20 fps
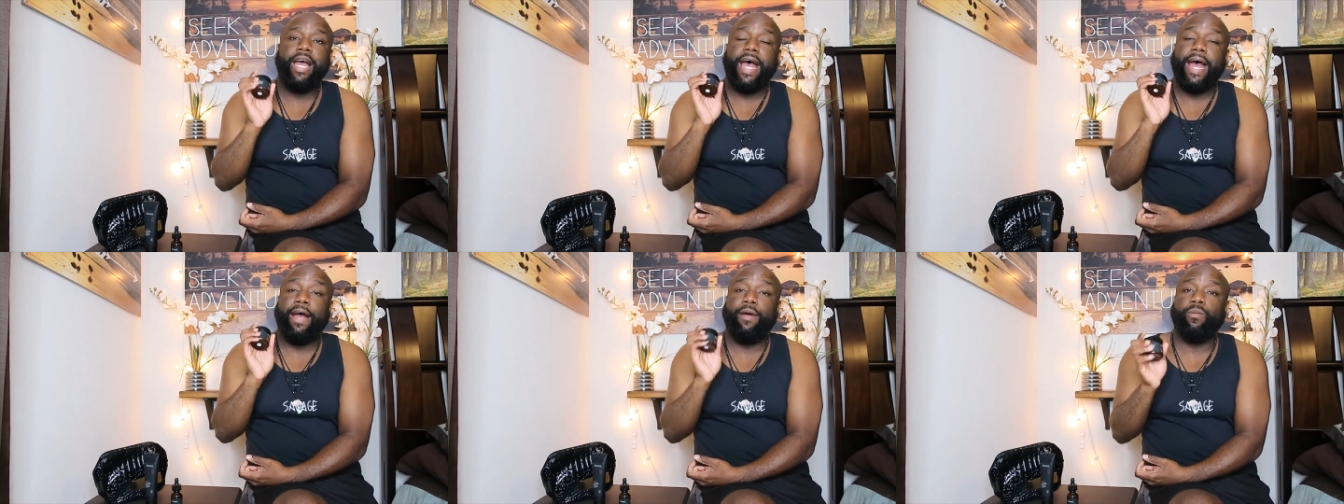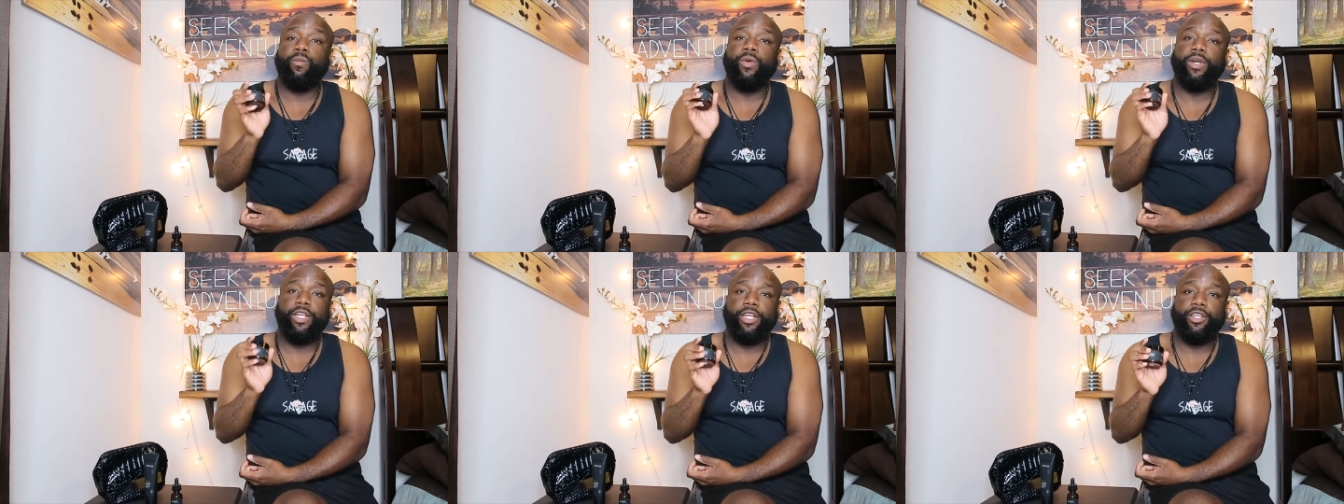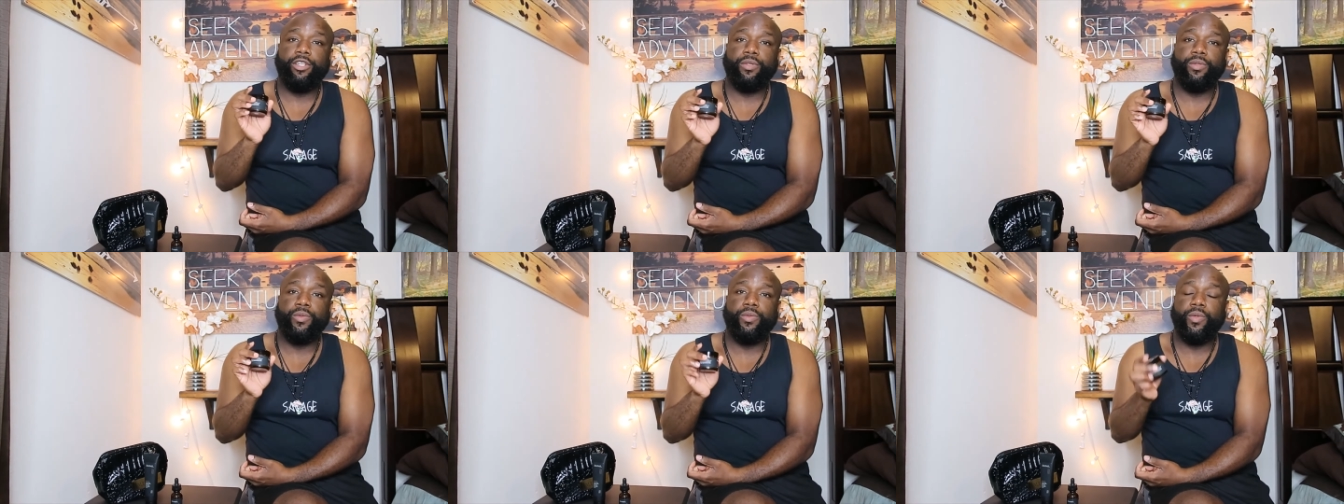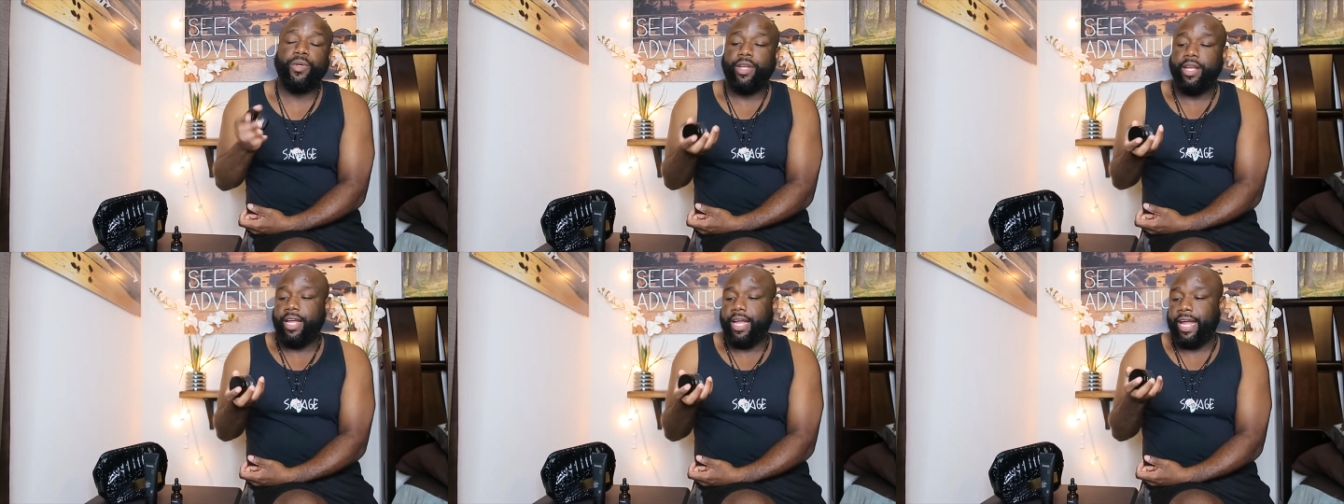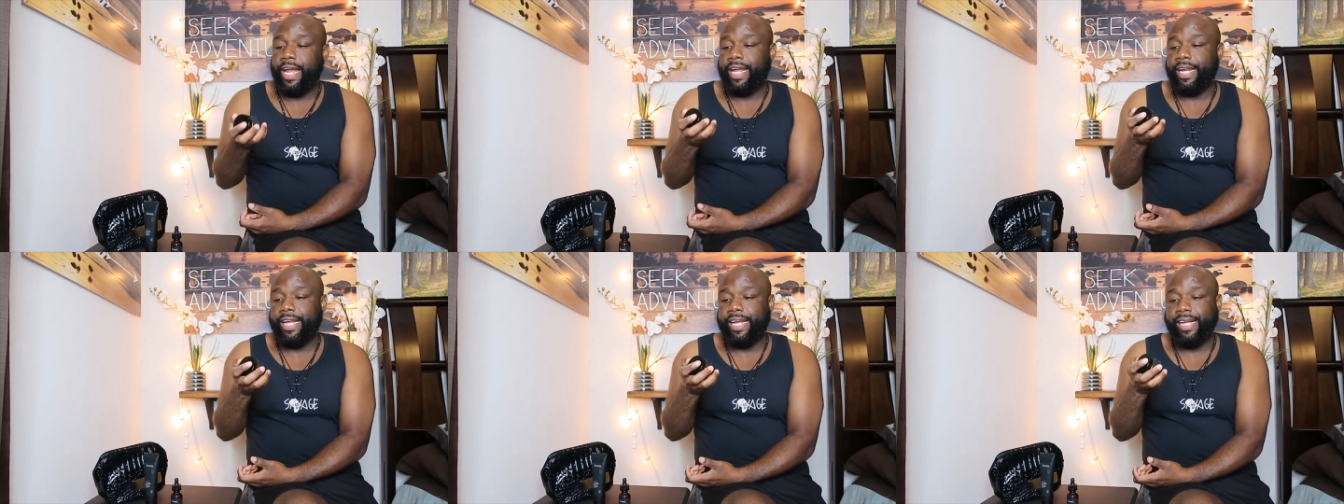I really do.
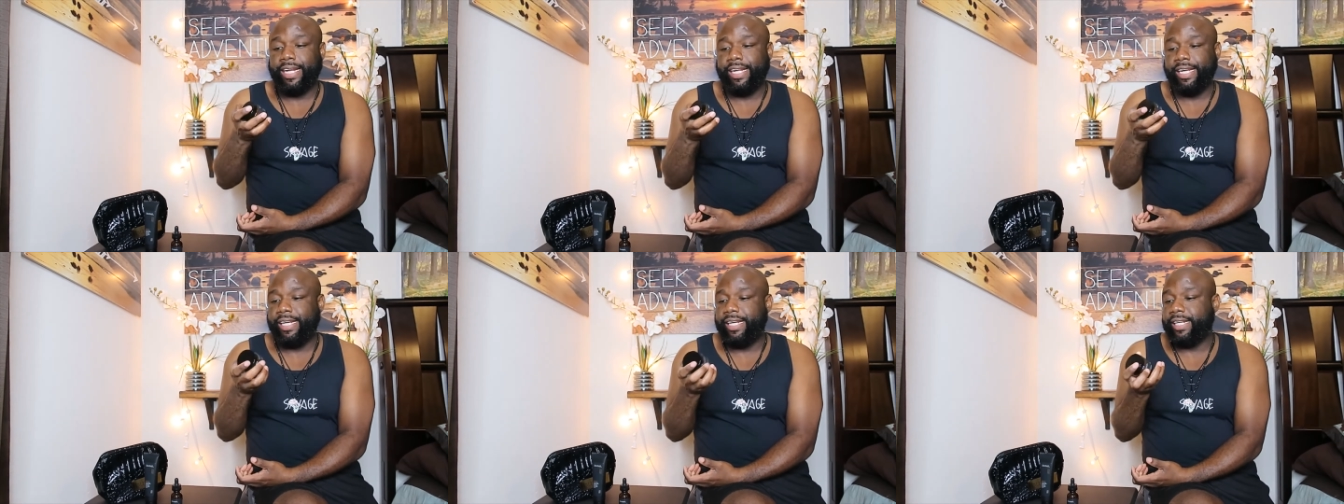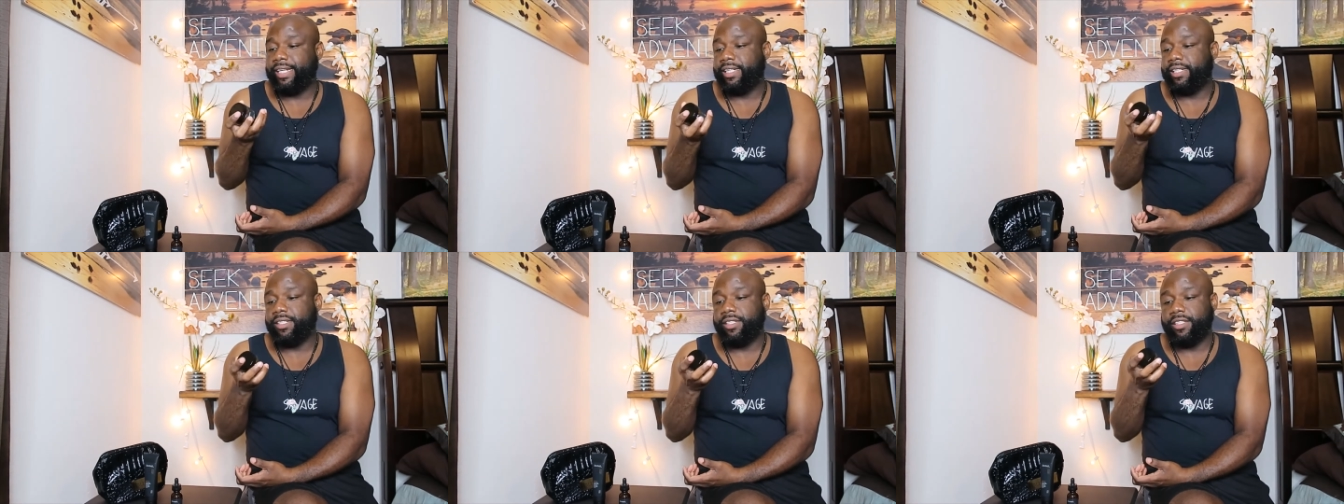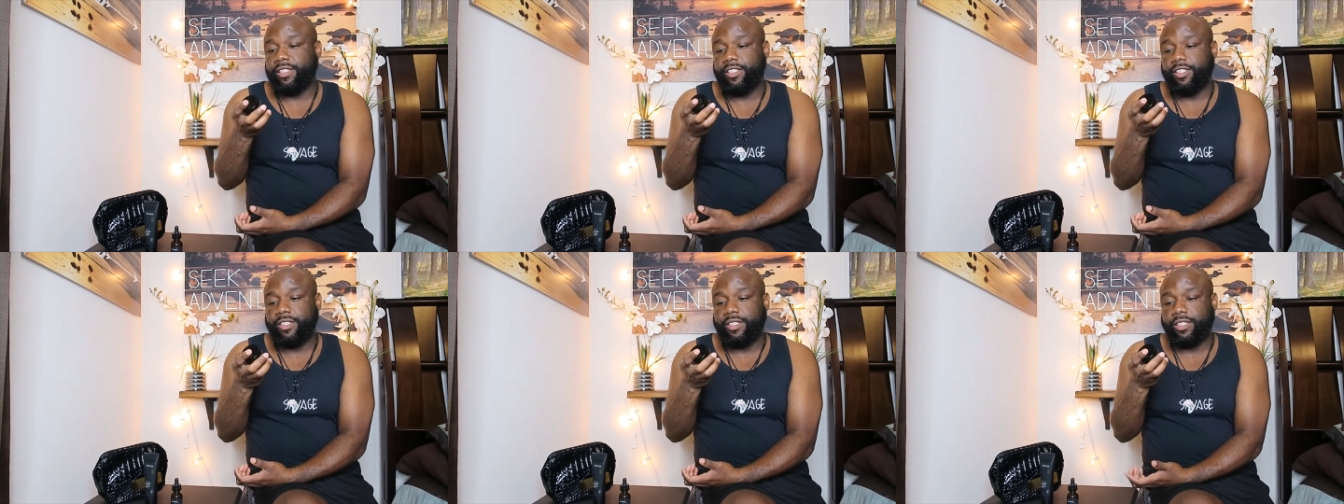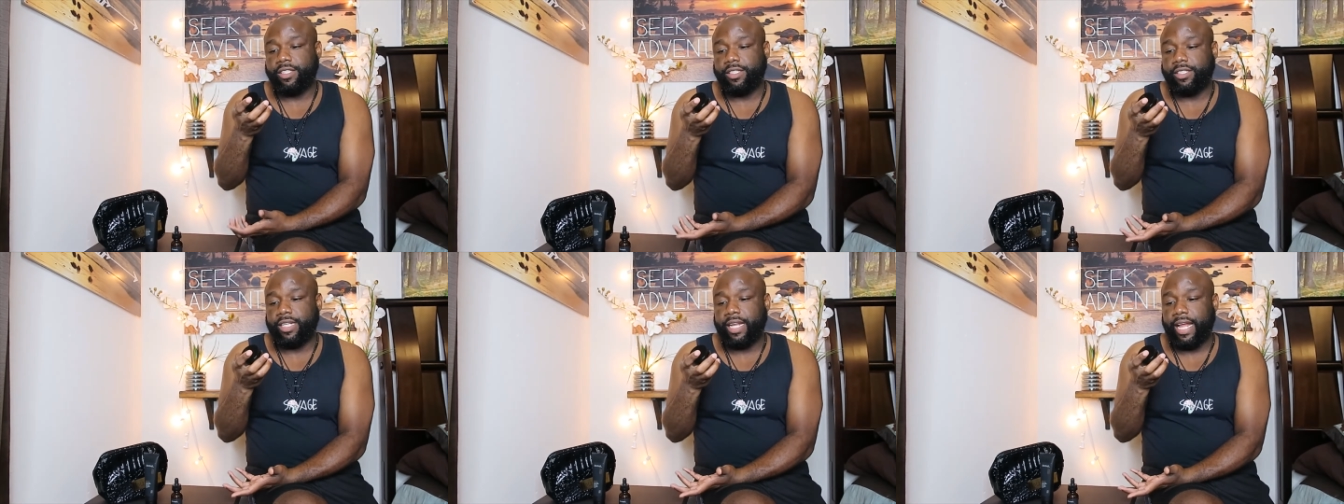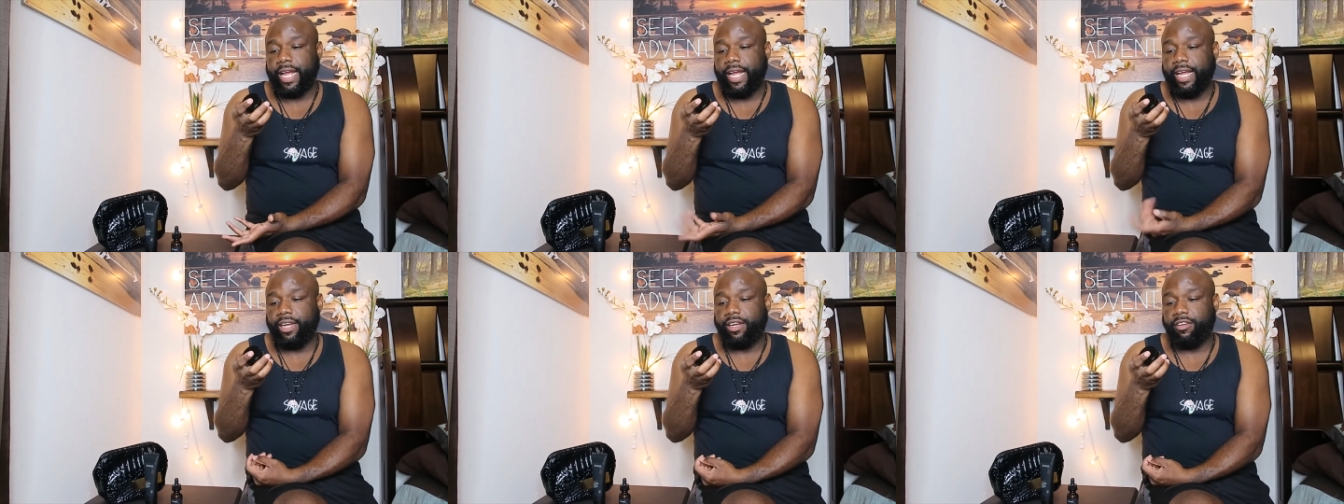And it is
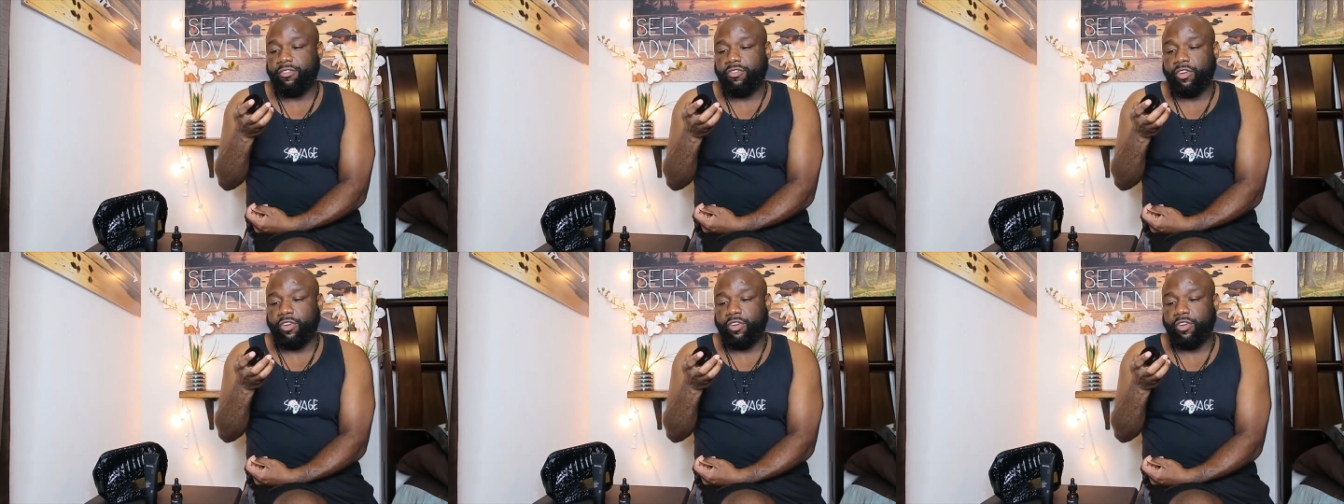like